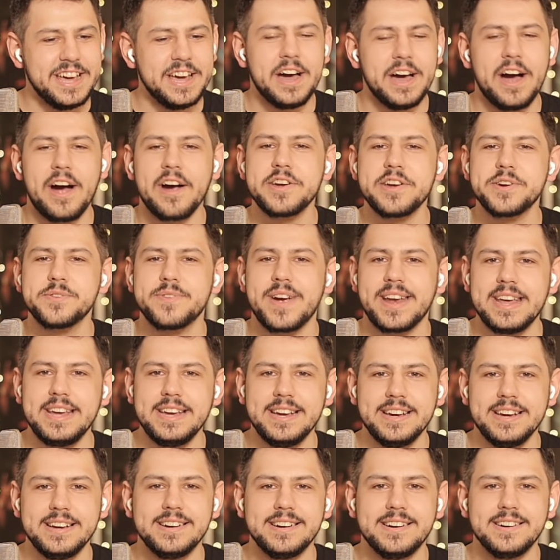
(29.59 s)
Are you
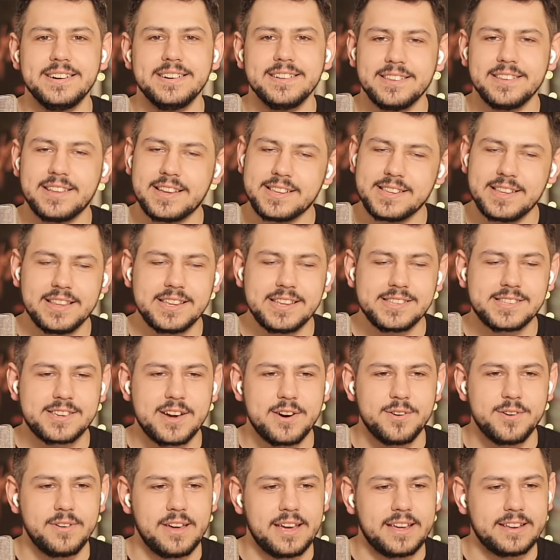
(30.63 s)
ready? Let's
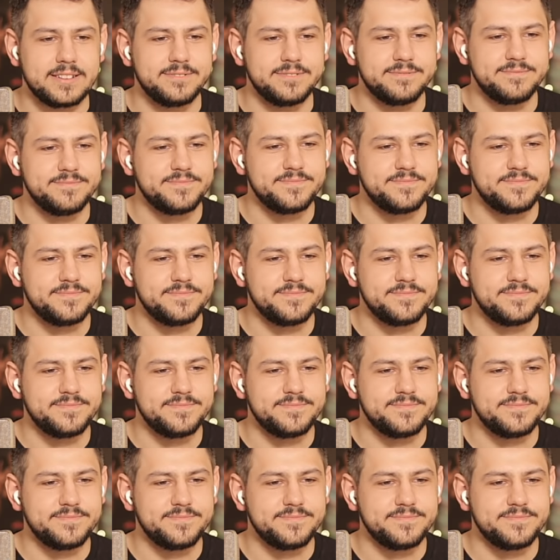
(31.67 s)
go, man.